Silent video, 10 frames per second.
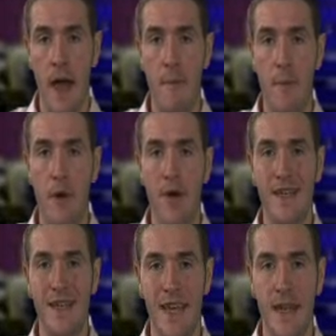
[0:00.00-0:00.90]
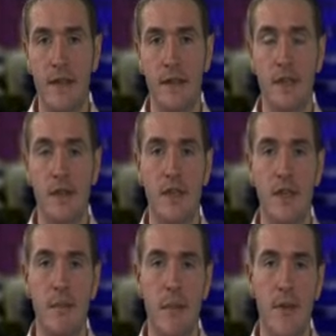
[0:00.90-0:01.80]
and Brian Dick discusses
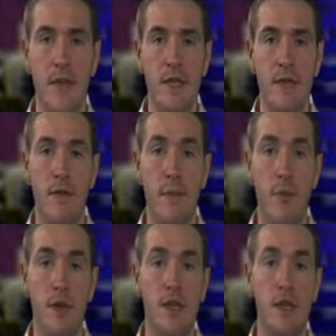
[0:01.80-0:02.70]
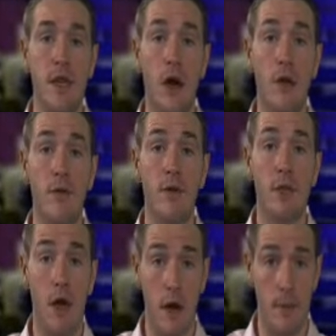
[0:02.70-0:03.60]
the merits of the British and Irish
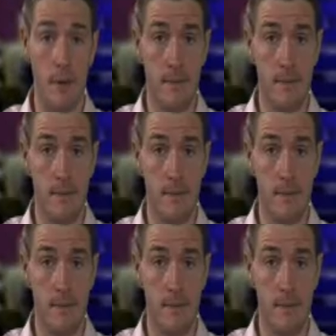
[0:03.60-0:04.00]
Cup.